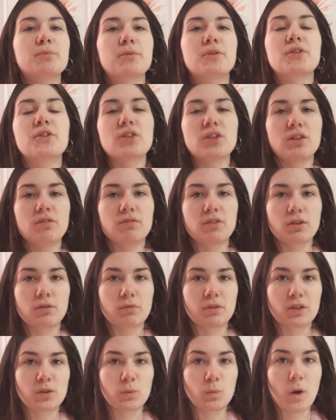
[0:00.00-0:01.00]
perceive you
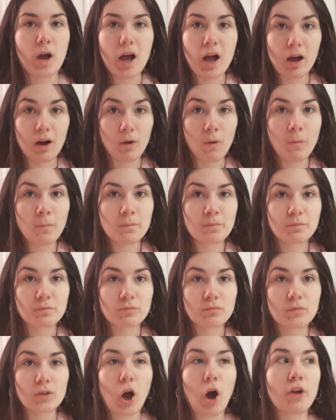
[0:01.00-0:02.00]
as well
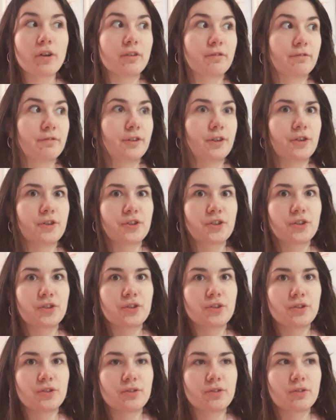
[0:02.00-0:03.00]
on a
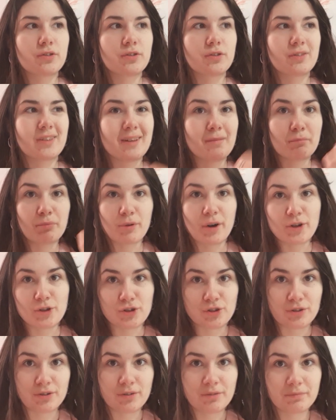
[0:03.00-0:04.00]
first
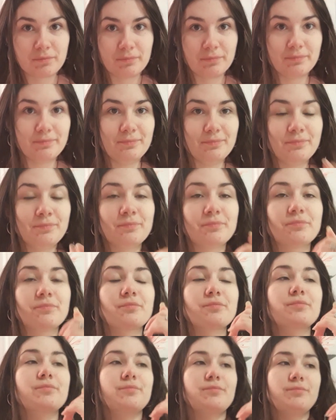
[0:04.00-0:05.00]
impression.
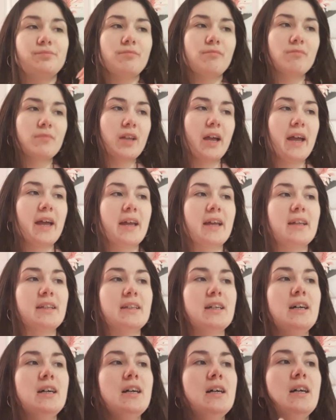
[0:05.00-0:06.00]

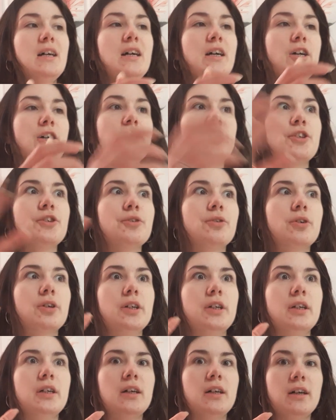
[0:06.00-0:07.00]
And
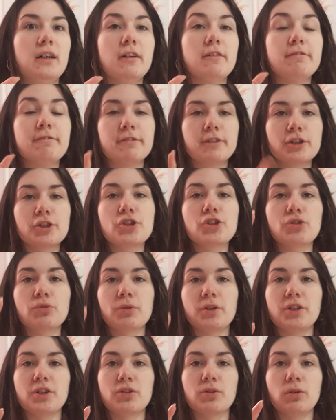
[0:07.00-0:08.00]
your uh, first
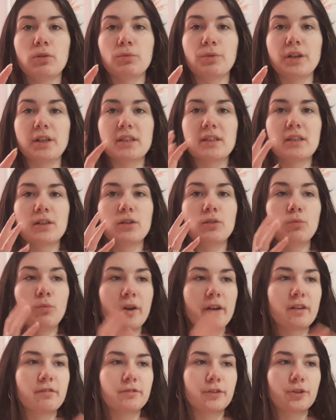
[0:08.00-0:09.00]
choice always,
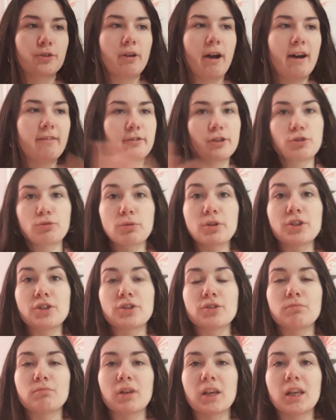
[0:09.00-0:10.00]
whenever you have a choice
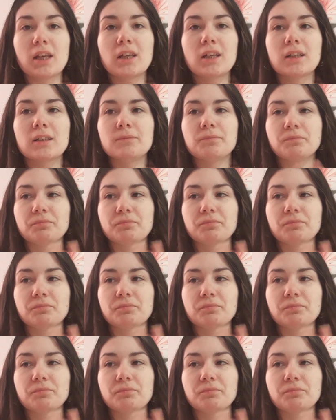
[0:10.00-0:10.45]
to make,